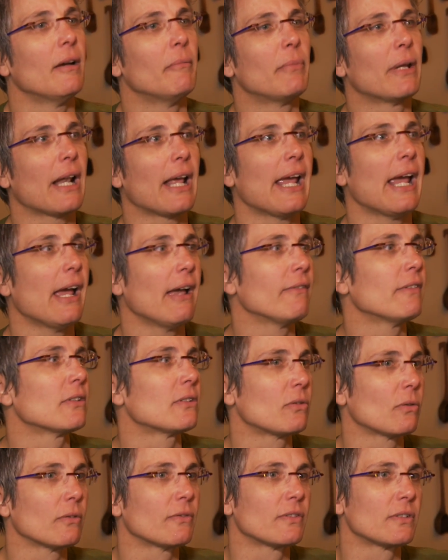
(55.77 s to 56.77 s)
But I have this
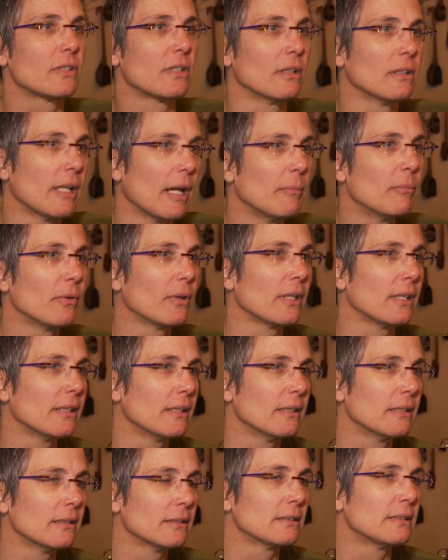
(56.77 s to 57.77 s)
sort of
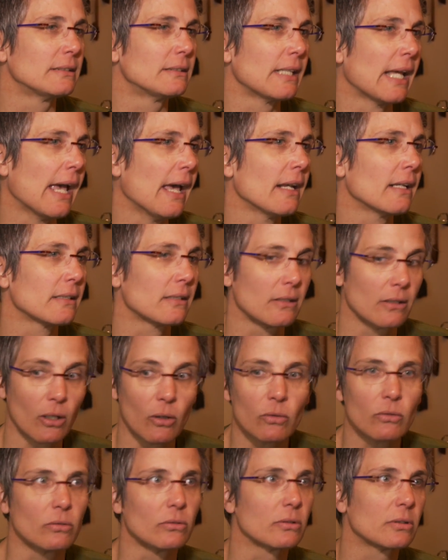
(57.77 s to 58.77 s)
celebrity status,
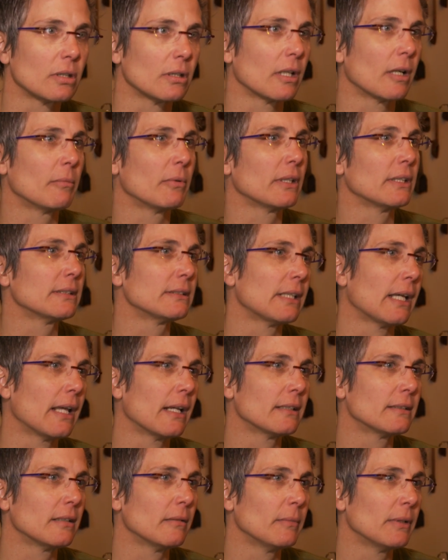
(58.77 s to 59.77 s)
local celebrity status.